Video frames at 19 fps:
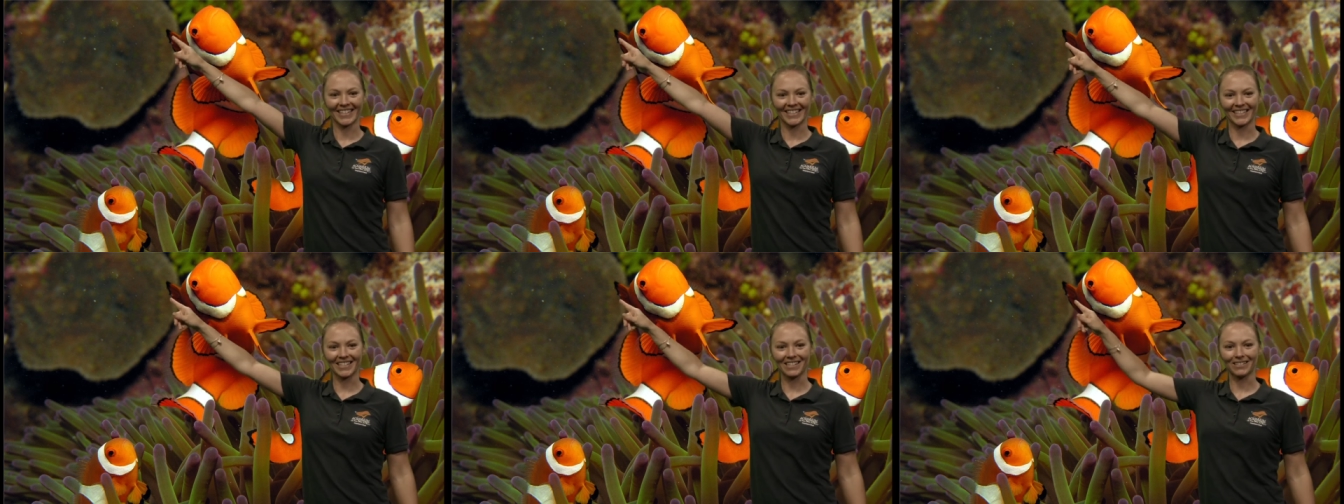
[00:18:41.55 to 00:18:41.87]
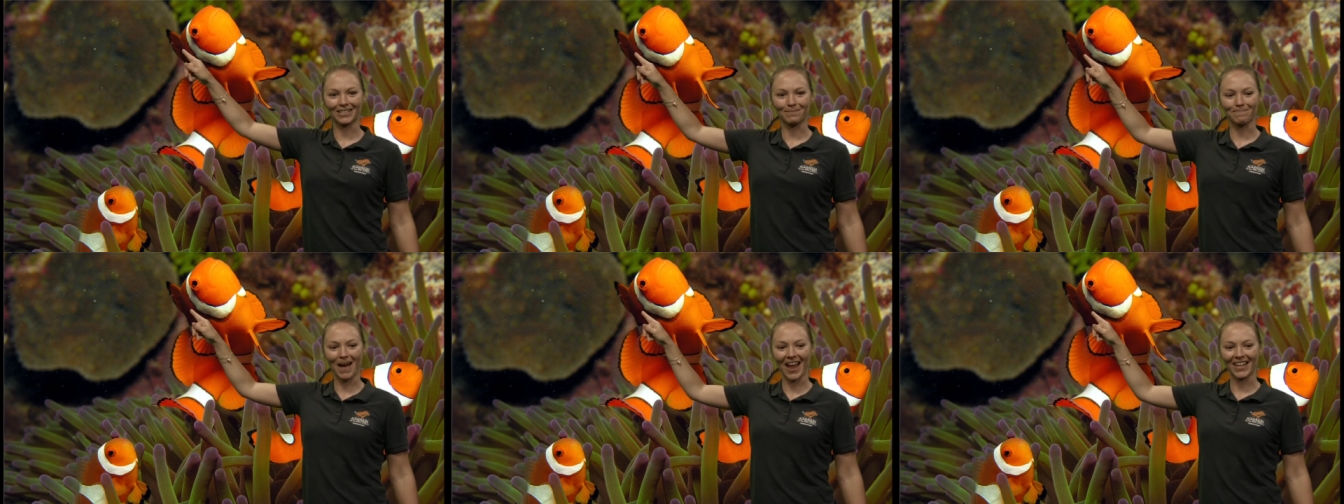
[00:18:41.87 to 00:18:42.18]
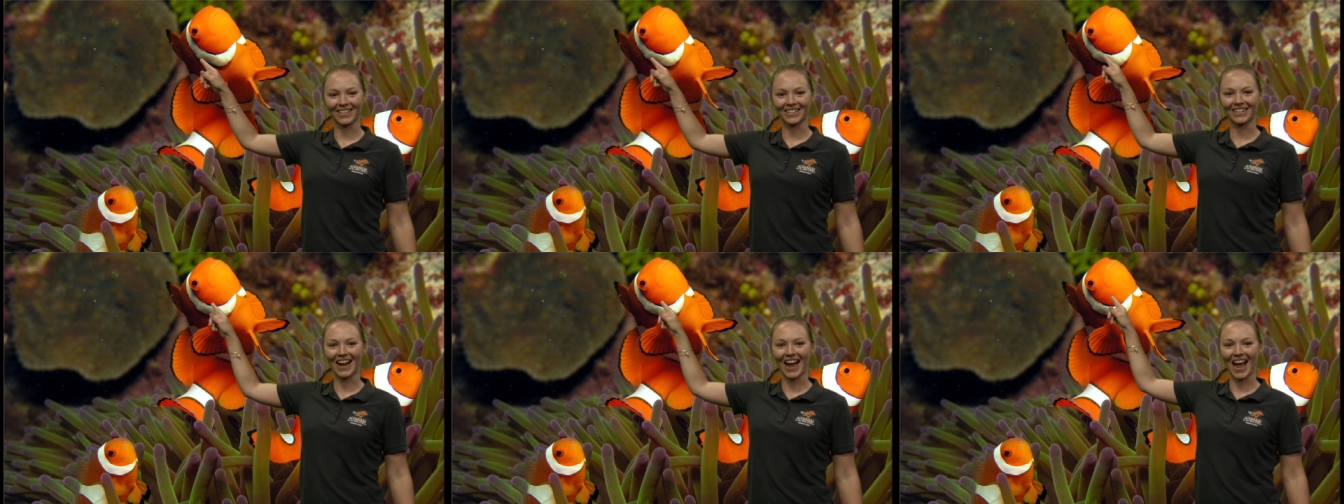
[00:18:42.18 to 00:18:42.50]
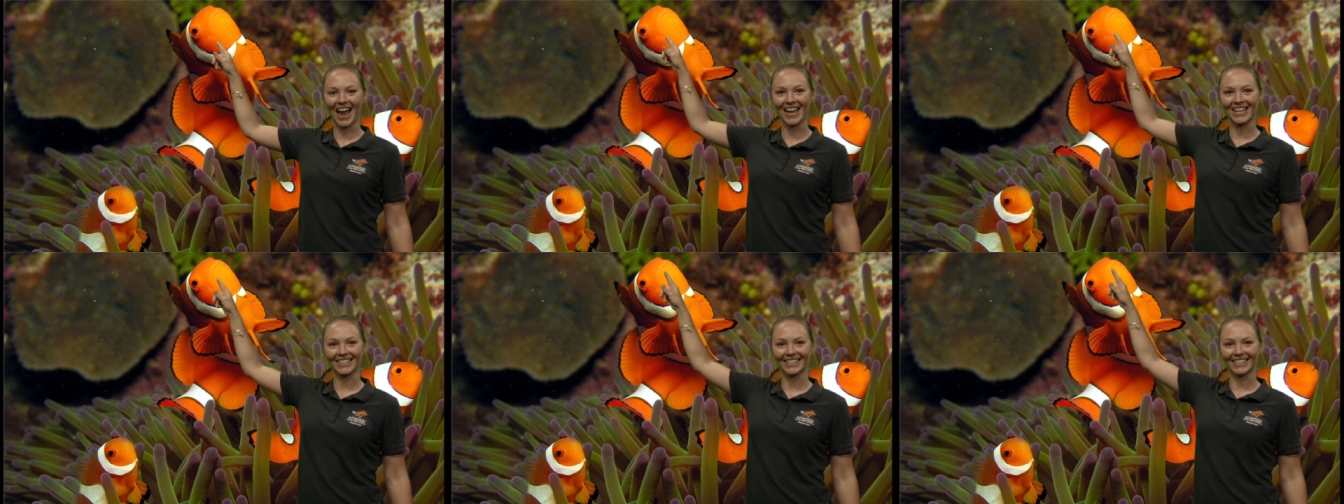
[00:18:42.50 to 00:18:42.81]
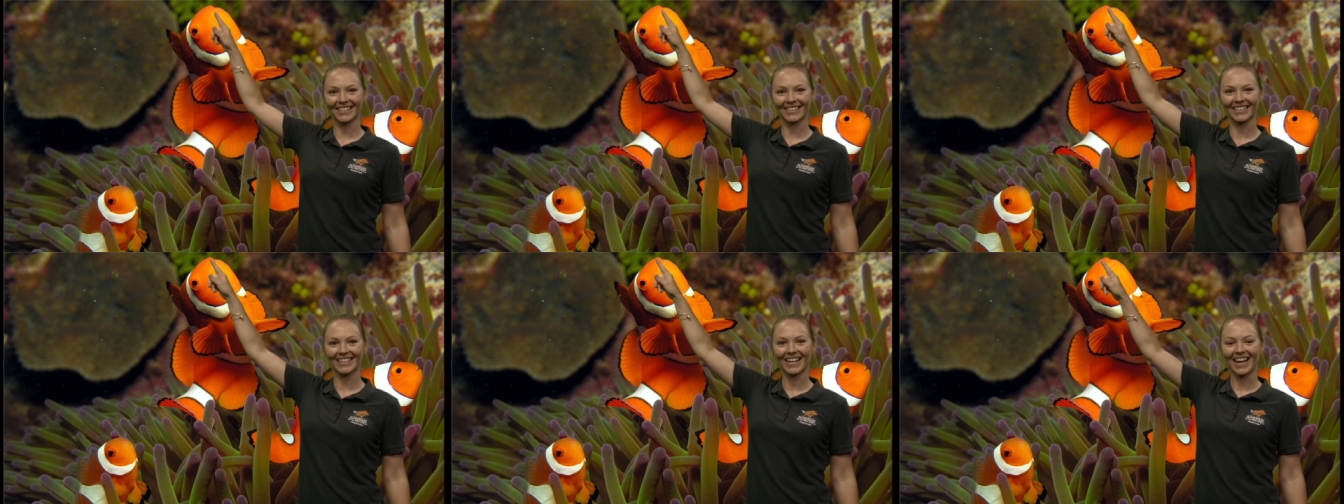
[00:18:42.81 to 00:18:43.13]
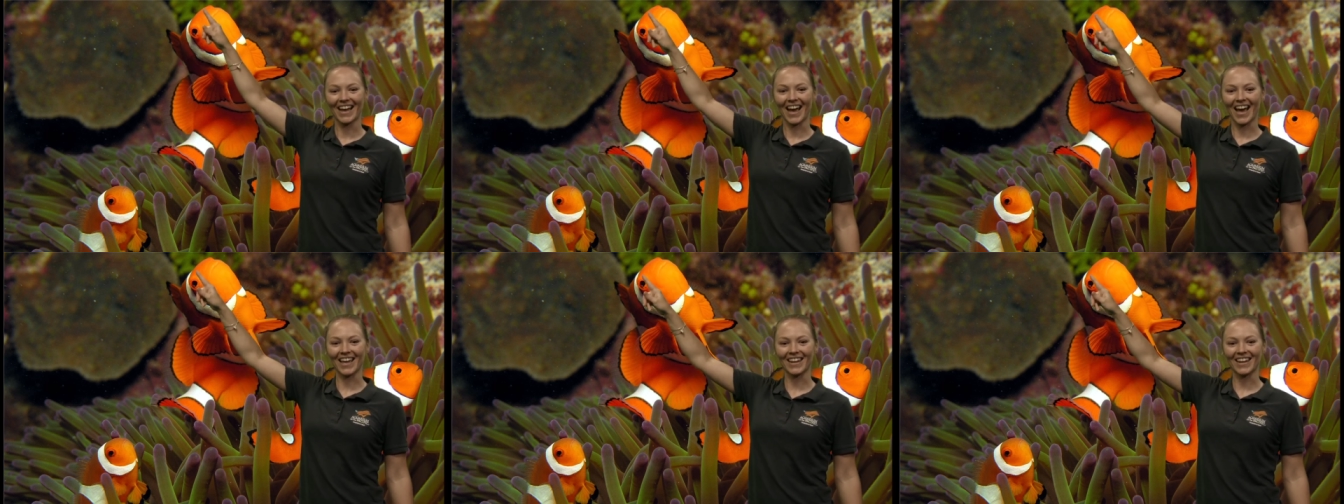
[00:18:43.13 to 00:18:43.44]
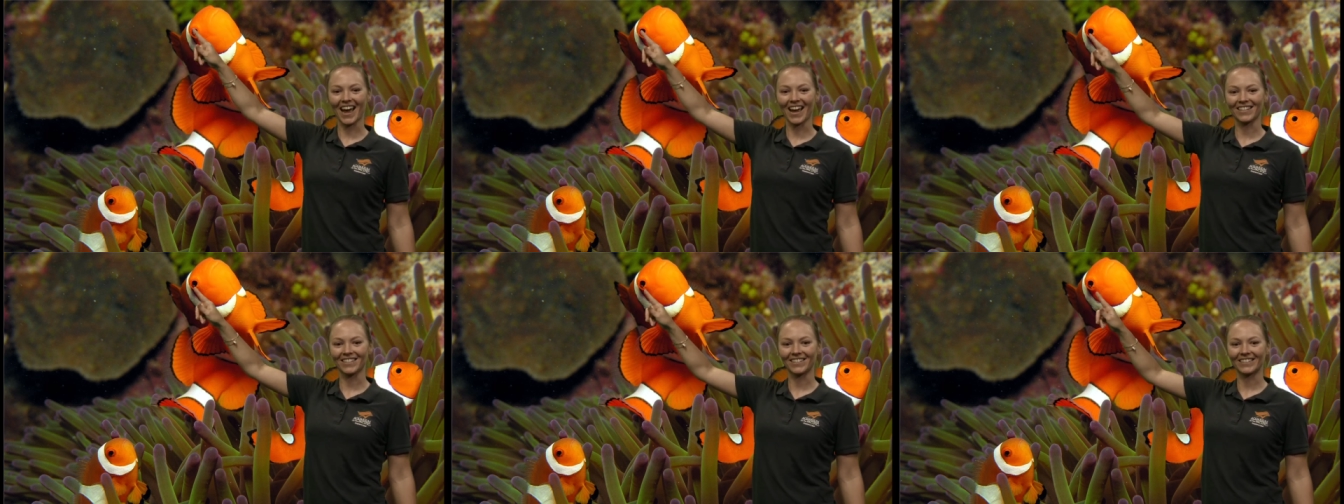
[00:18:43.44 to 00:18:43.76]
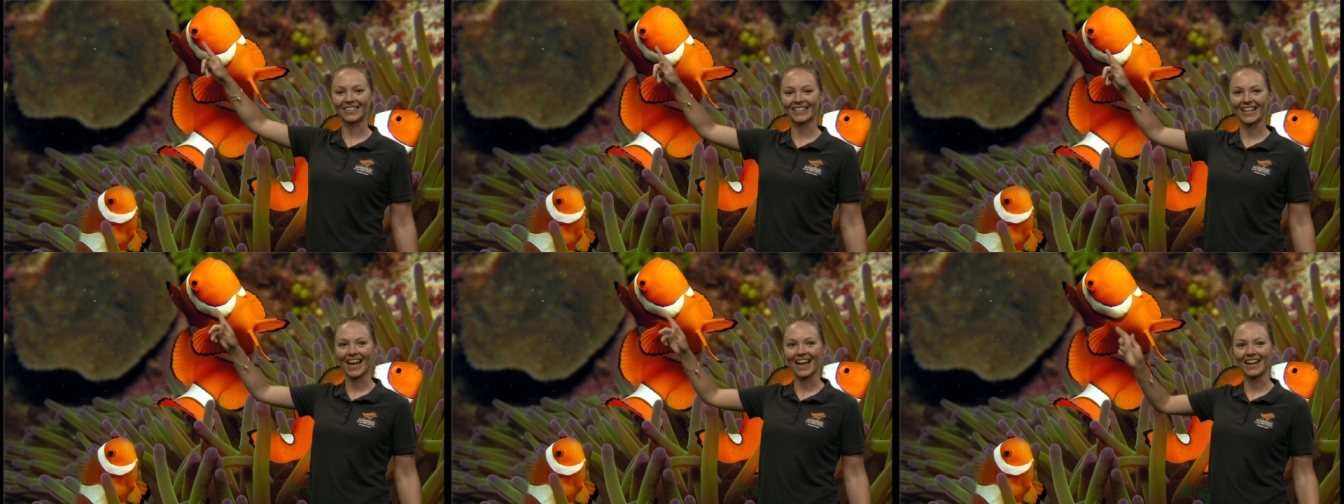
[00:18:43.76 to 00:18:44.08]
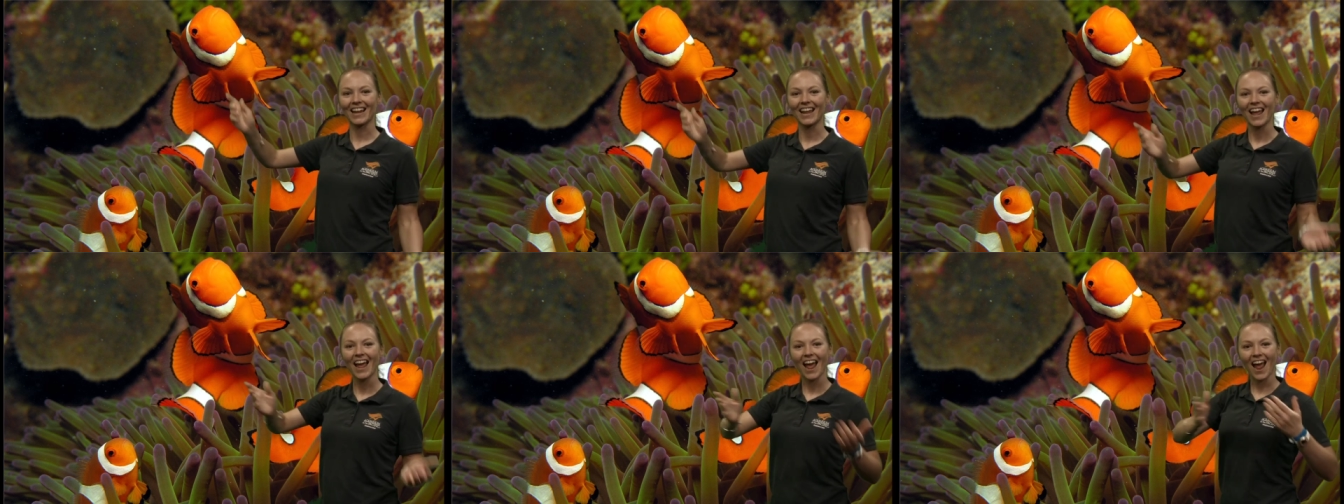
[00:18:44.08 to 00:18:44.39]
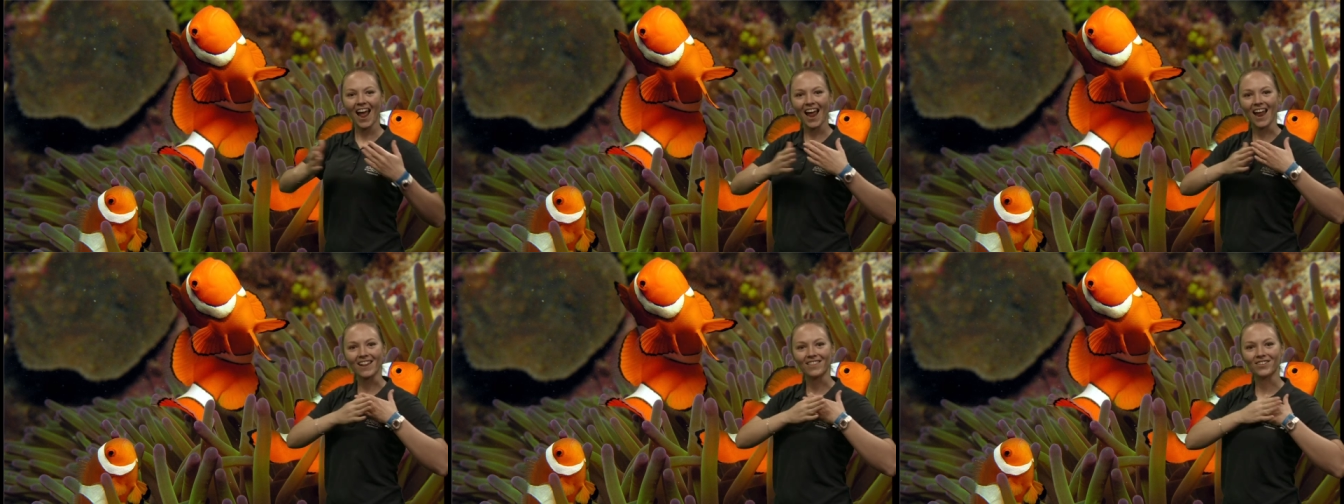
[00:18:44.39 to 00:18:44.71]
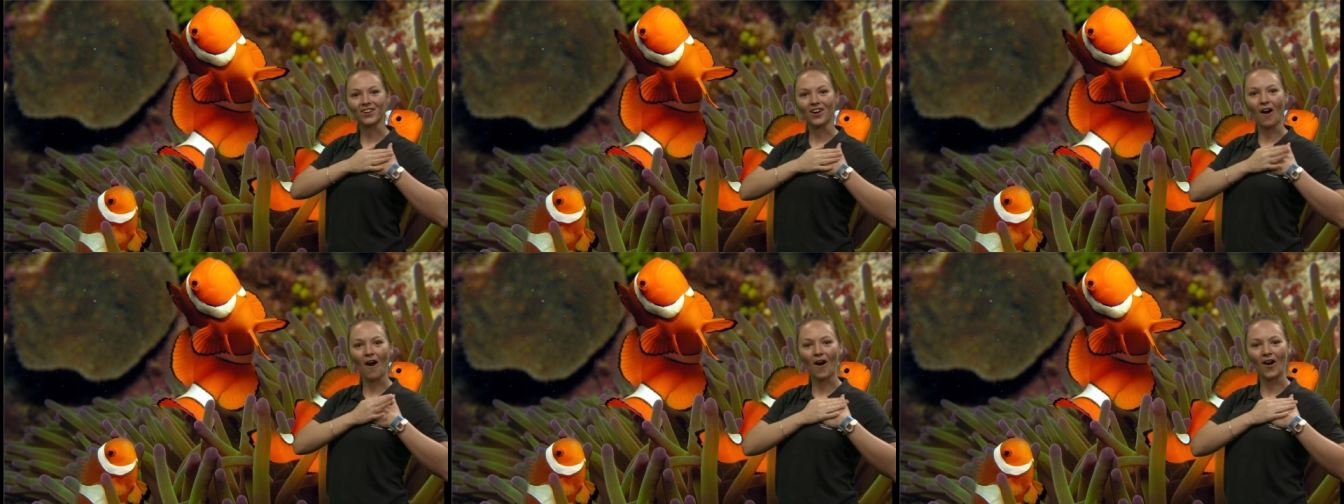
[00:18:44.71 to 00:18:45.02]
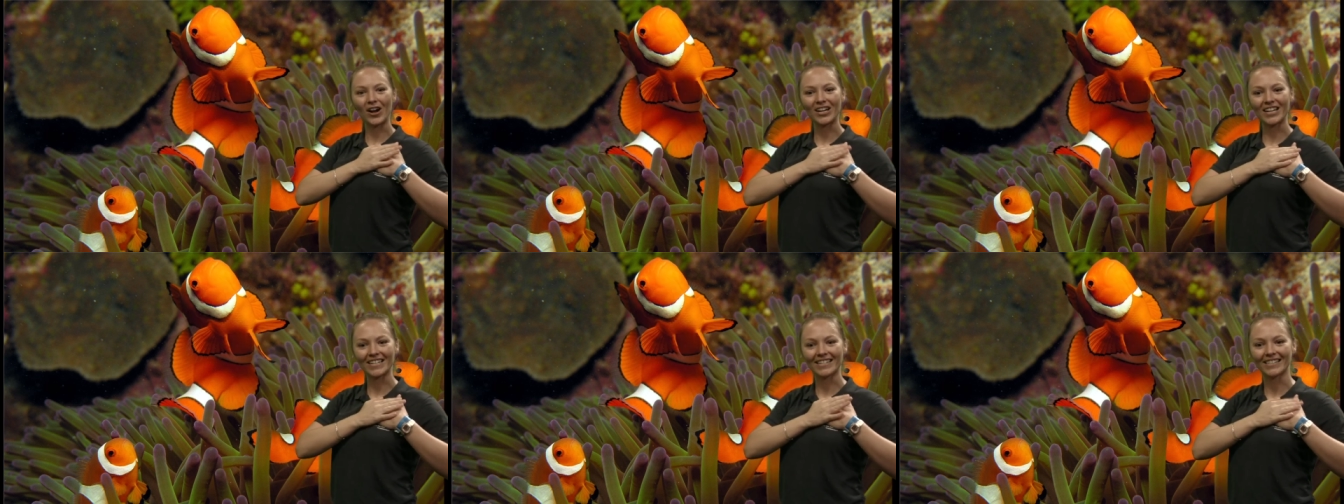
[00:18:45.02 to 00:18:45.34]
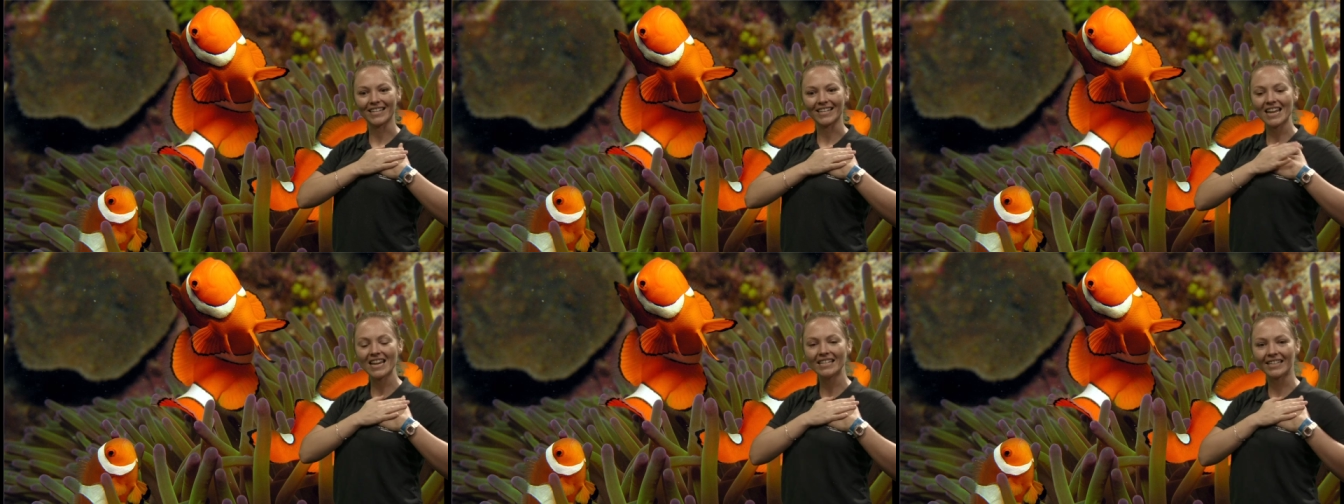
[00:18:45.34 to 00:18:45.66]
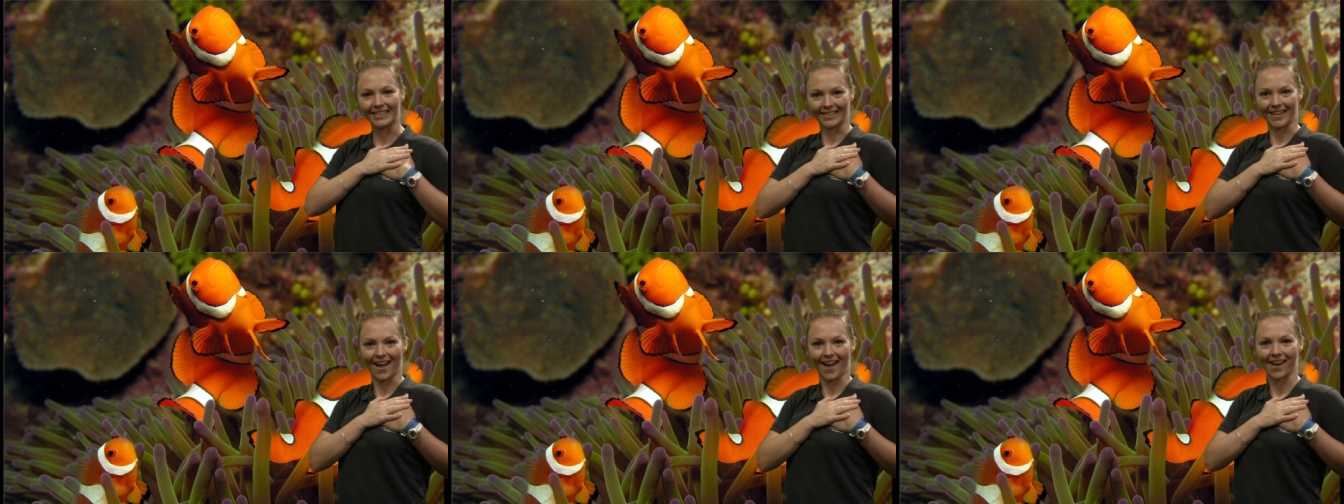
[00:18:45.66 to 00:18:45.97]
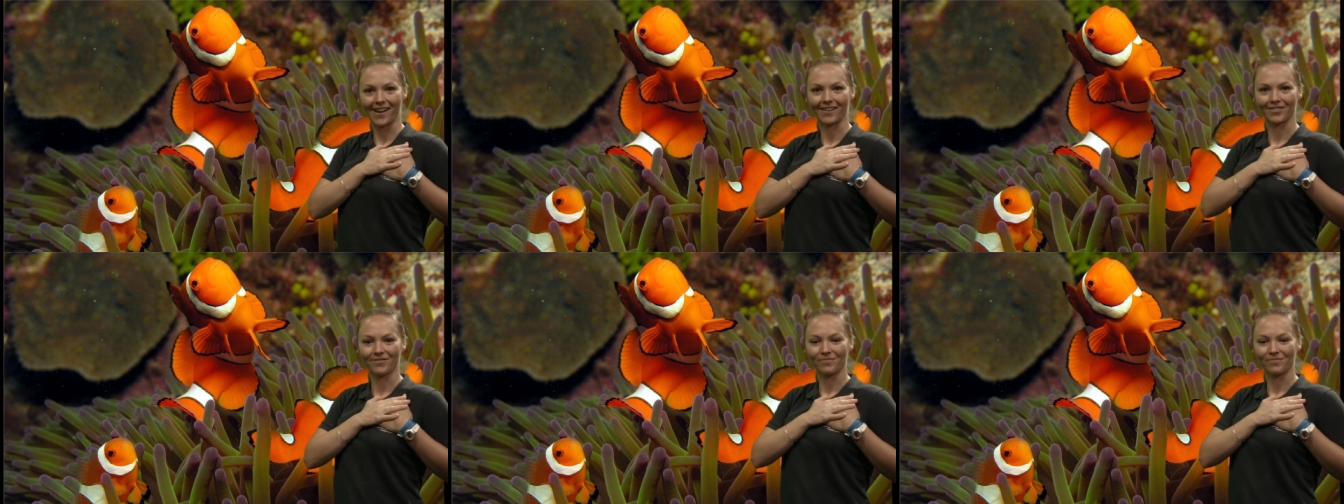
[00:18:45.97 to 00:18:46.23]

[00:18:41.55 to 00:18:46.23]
Do you spy their eyes on either side? And their heart is inside.